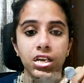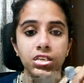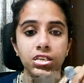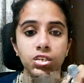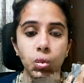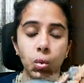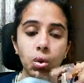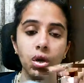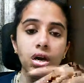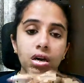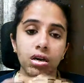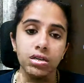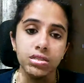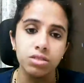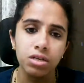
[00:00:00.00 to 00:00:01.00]
So
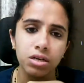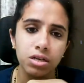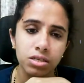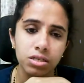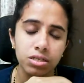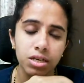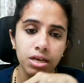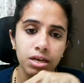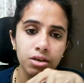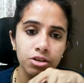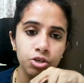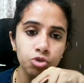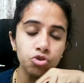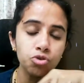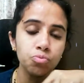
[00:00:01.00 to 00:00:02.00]
there is a
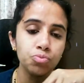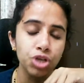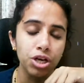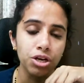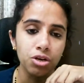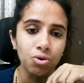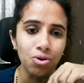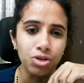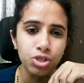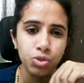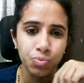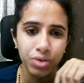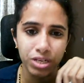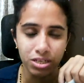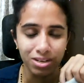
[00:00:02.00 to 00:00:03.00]
YouTube channel called
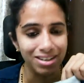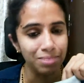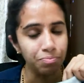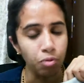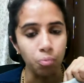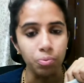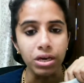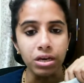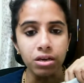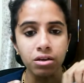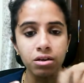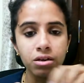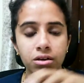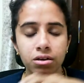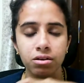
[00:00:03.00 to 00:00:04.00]
Sweet Red Poppy.
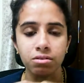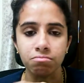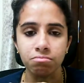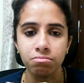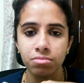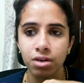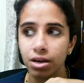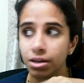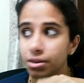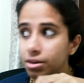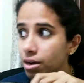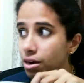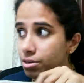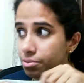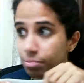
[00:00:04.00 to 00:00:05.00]
I
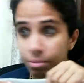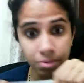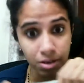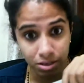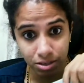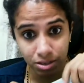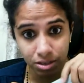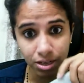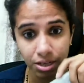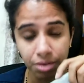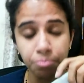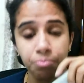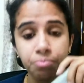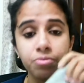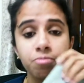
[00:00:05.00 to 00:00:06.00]
can't remember the
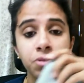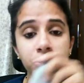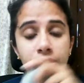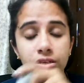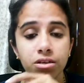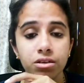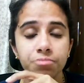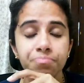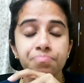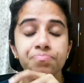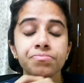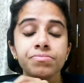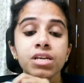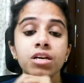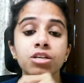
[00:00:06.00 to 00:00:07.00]
name, but
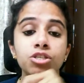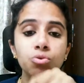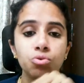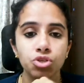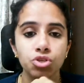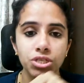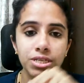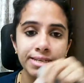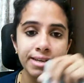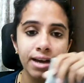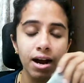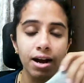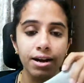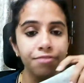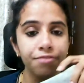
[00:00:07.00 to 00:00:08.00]
so she
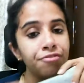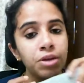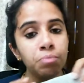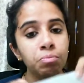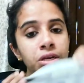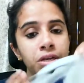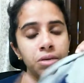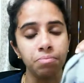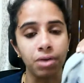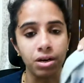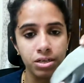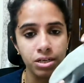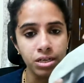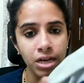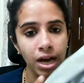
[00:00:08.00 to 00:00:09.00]
had a free beanie
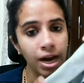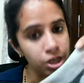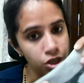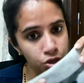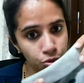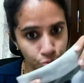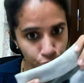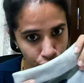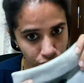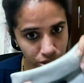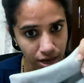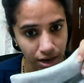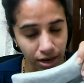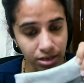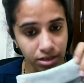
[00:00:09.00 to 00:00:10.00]
pattern. I used
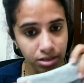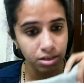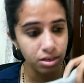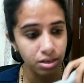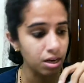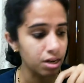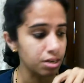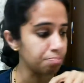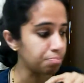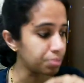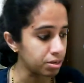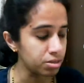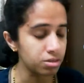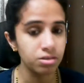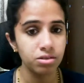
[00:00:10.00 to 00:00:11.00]
that. I
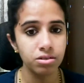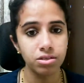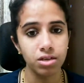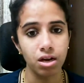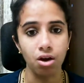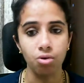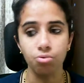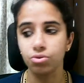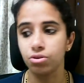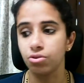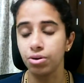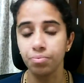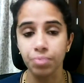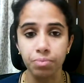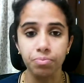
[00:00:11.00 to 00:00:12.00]
printed it out on
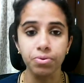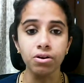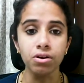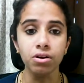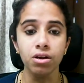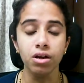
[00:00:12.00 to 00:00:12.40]
a paper.